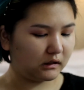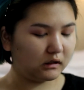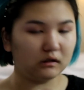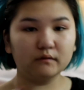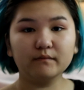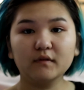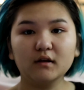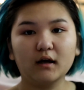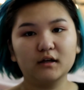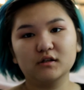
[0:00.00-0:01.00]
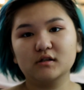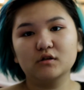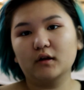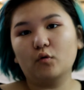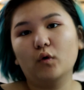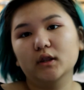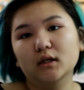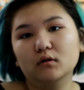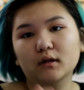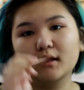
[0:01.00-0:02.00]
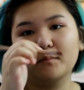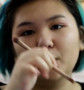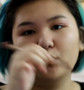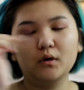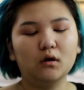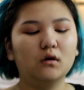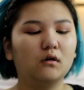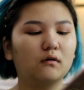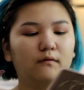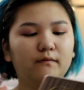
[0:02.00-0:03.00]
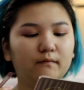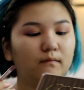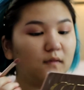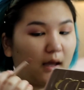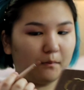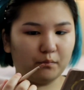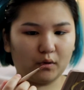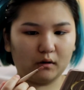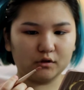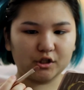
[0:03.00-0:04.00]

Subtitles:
do like one little like boop of that brown